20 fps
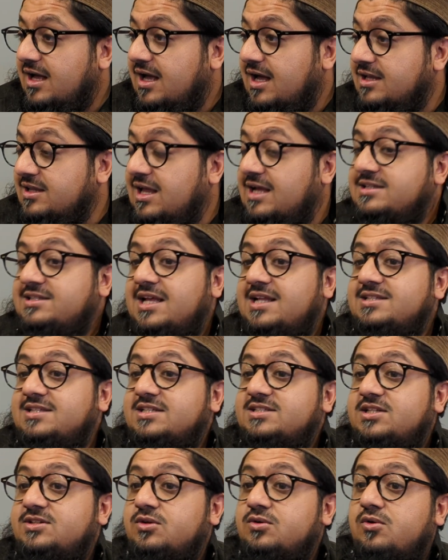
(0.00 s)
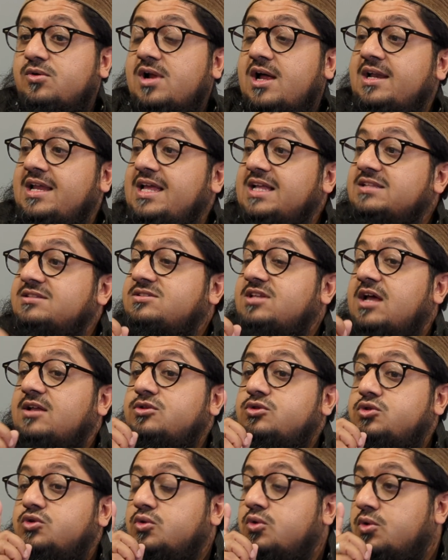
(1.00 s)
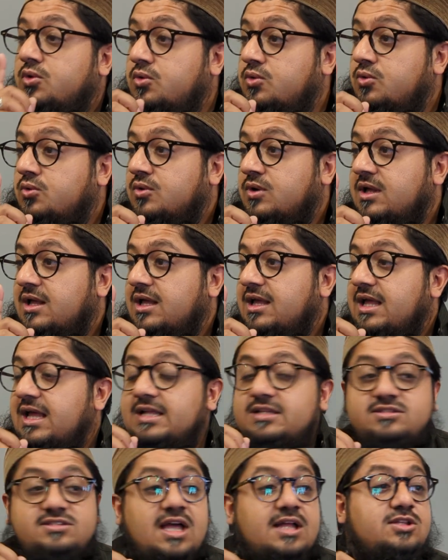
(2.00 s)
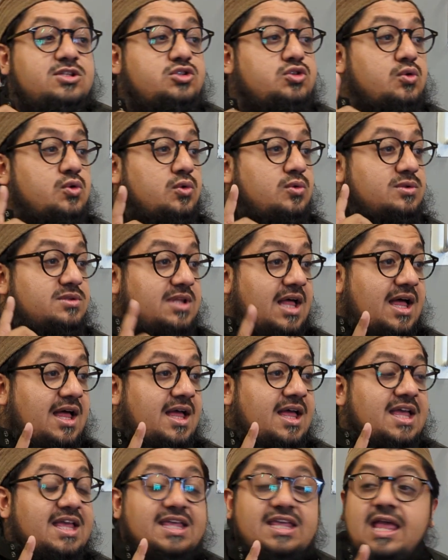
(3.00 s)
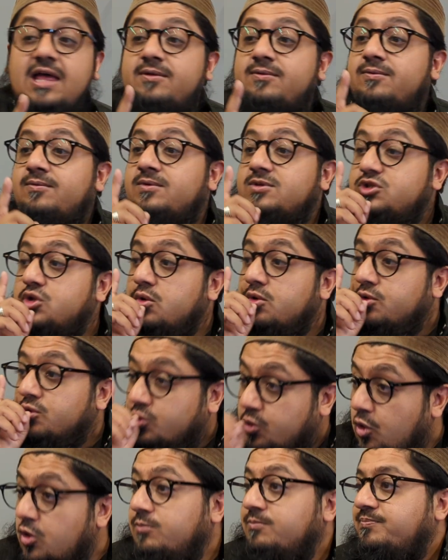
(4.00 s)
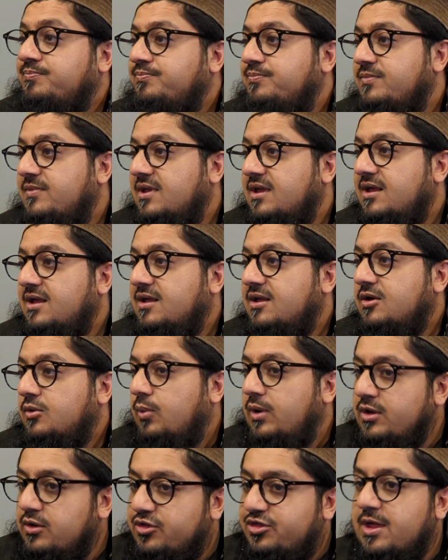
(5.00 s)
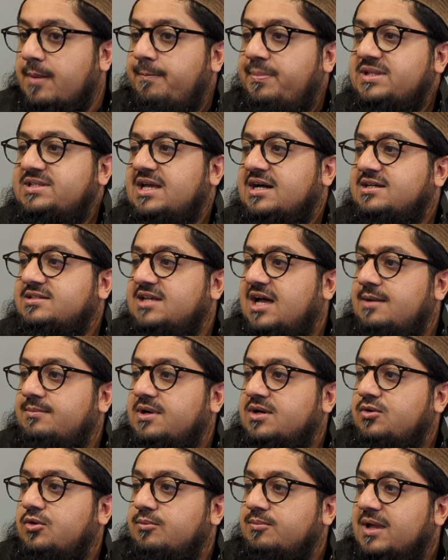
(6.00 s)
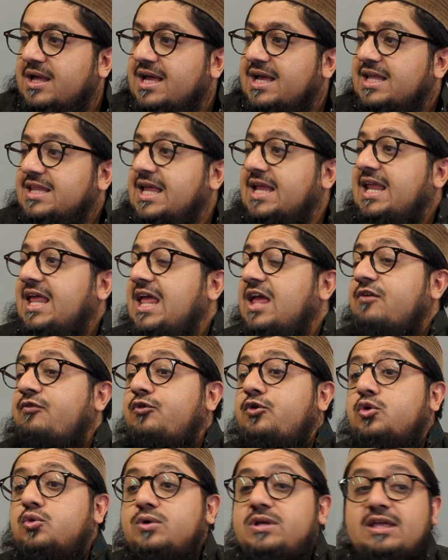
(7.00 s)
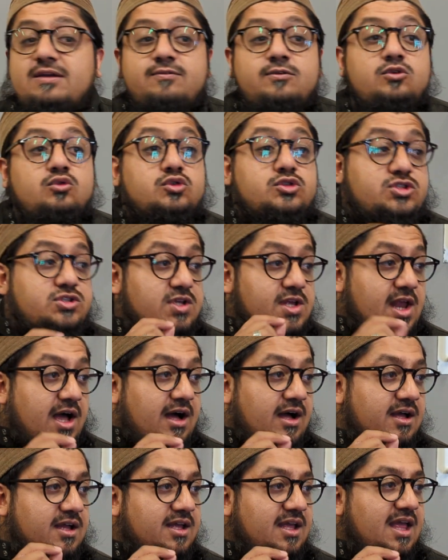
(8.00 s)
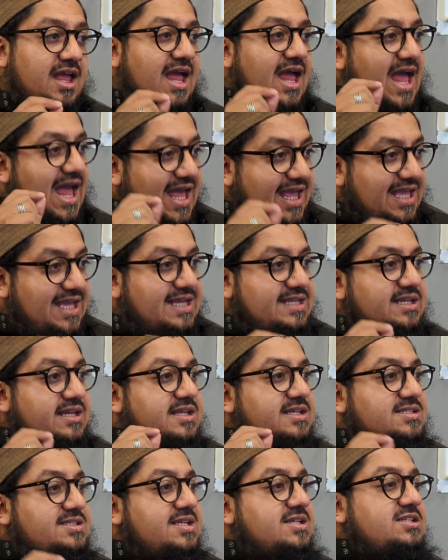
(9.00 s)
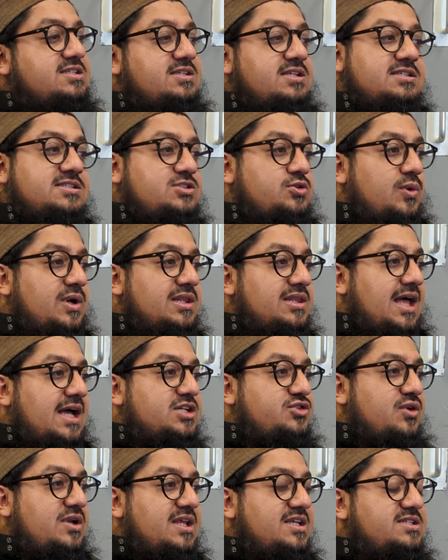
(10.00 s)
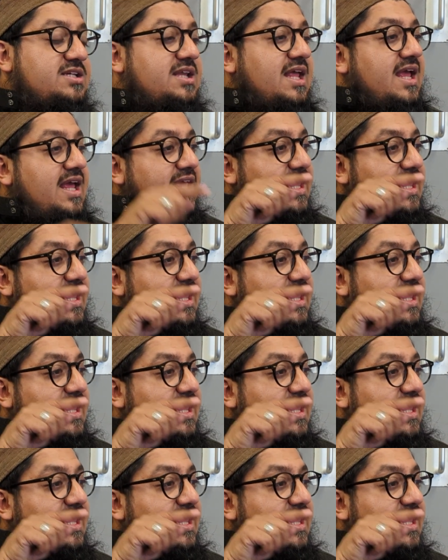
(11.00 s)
Allah tells us in the Quran, in tansuru Allah yansurkum wa yuthabbit aqdamakum. That if you give nusra, aid and assistance to Allah's religion,